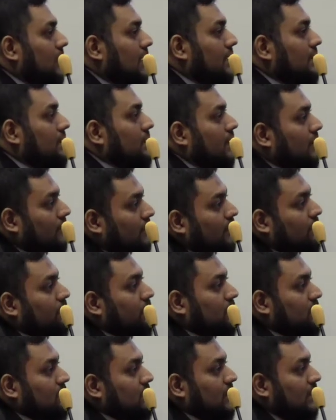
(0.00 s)
and our
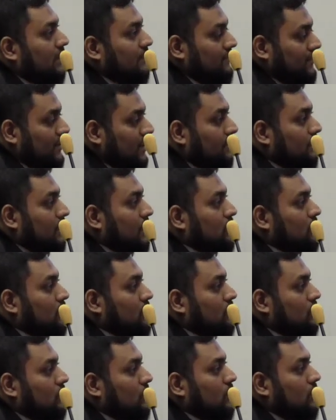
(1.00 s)
approach have able to
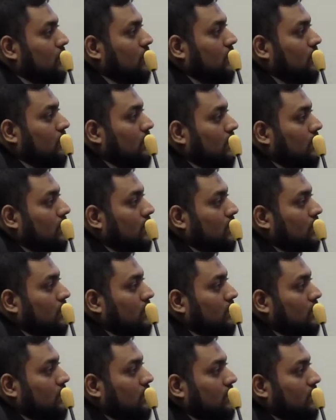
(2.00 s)

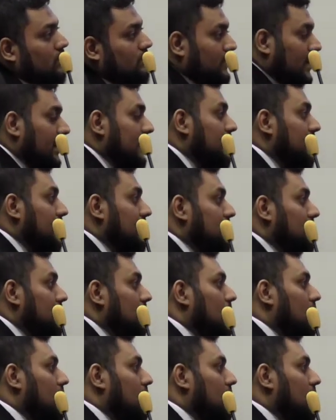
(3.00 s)
find it.